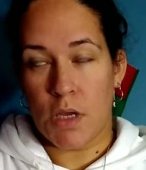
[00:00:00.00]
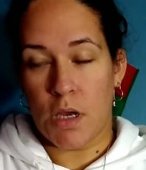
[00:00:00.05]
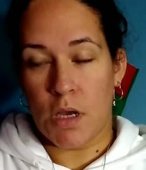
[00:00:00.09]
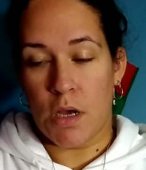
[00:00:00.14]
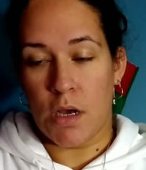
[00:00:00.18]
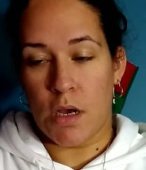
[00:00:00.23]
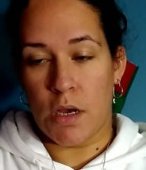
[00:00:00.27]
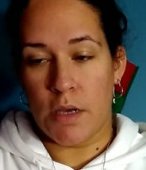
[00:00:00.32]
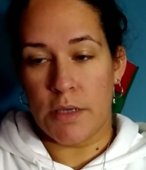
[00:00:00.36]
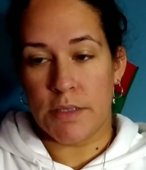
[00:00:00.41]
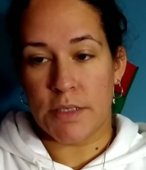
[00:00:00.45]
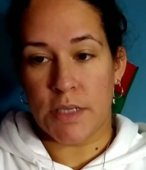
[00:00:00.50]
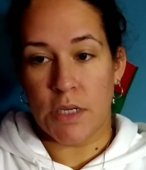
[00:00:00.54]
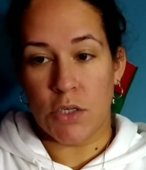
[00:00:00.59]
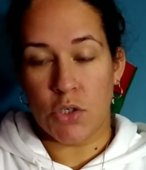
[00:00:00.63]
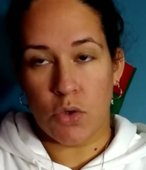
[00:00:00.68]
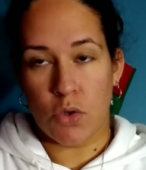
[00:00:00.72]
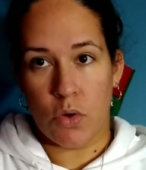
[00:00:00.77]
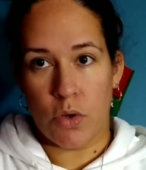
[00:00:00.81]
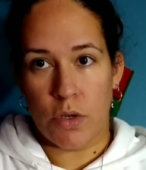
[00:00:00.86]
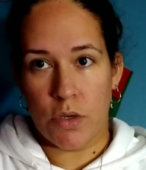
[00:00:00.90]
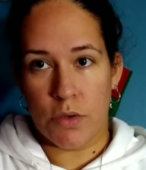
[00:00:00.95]
uh,
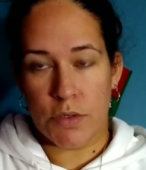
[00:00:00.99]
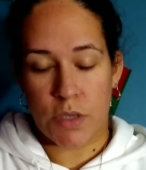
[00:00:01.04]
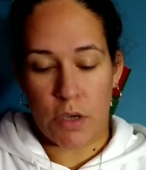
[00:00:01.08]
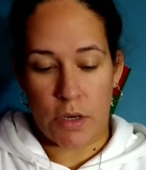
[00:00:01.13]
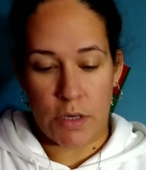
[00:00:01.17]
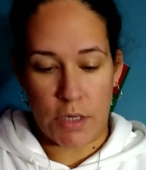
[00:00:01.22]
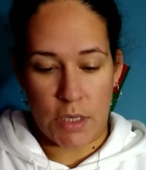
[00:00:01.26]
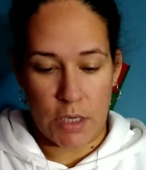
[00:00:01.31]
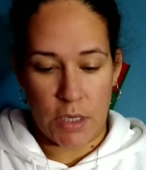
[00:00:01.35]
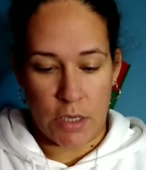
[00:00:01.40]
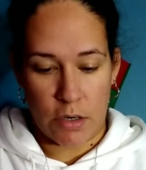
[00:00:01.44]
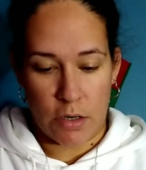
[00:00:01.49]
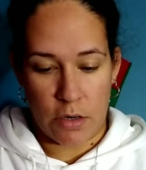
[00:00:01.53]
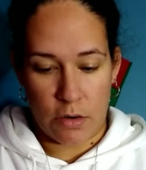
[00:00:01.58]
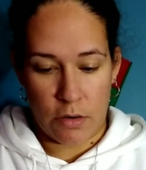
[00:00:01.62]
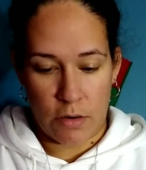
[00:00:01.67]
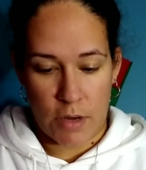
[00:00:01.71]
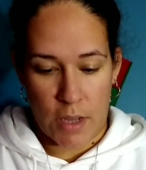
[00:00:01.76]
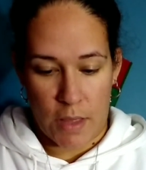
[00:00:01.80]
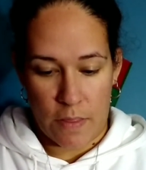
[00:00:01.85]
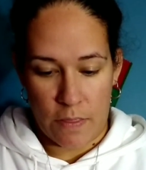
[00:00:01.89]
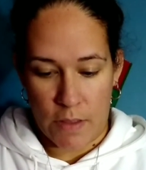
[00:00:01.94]
essential oils on
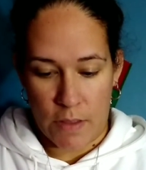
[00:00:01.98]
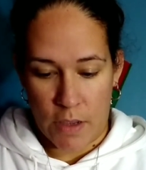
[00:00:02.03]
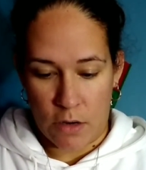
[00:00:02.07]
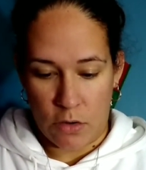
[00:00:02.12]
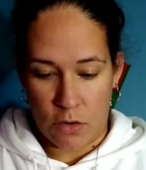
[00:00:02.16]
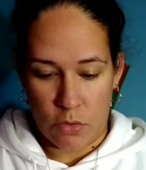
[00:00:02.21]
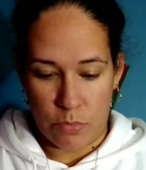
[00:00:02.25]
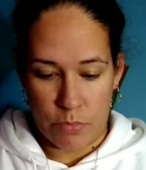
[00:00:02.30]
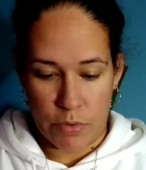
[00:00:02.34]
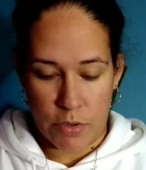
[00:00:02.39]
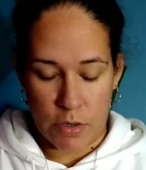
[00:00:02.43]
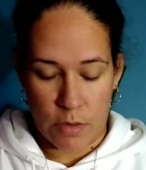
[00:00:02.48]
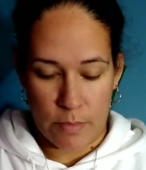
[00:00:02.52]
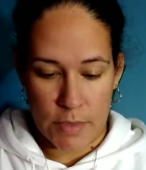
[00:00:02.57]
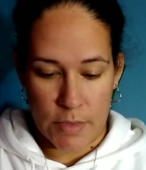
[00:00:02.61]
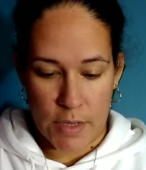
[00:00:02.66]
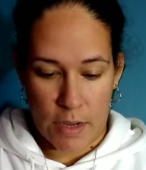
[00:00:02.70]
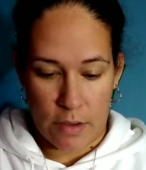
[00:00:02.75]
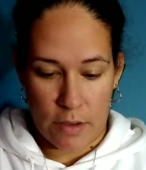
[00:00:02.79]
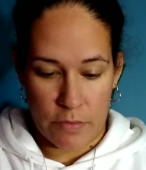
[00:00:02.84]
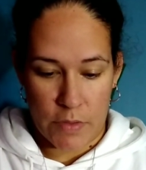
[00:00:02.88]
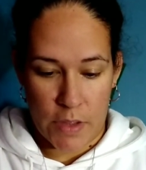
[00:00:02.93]
here and then you put them
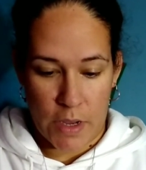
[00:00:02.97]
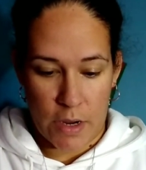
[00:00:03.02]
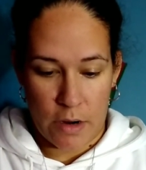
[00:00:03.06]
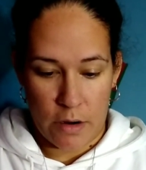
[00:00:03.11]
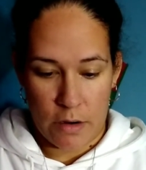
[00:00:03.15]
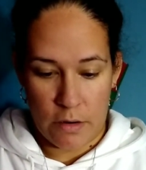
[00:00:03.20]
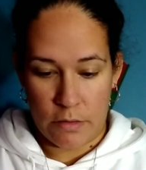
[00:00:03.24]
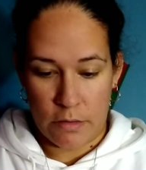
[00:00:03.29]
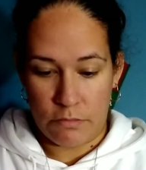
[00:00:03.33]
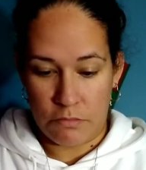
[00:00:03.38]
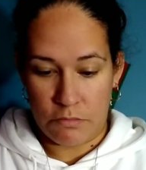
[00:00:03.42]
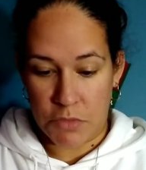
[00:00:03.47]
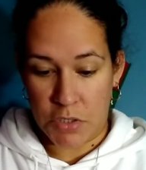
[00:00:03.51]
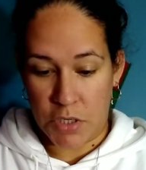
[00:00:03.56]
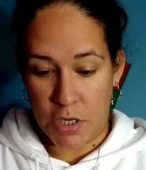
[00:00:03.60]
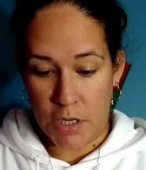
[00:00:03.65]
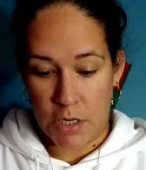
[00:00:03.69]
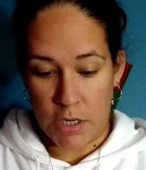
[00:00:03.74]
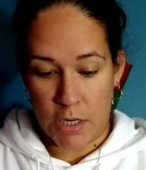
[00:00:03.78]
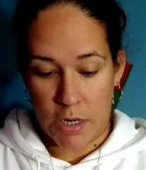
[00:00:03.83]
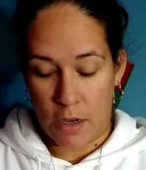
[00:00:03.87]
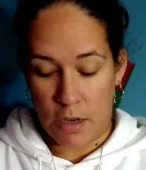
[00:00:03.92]
down there
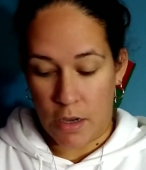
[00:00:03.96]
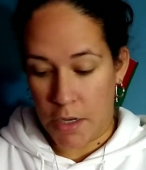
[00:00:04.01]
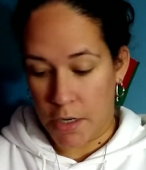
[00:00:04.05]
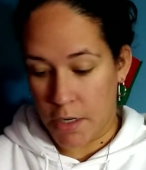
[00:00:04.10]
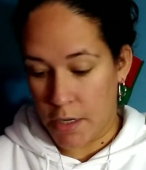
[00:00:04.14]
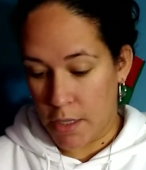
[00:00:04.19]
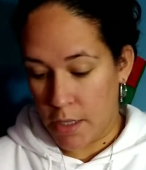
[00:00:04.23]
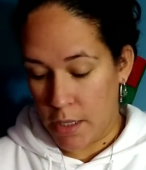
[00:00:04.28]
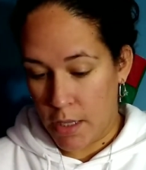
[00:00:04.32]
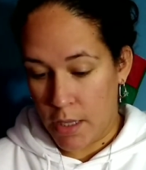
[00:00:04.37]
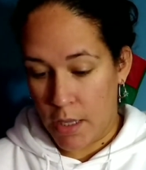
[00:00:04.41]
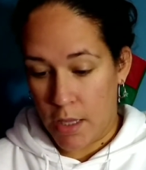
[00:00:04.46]
cut it on.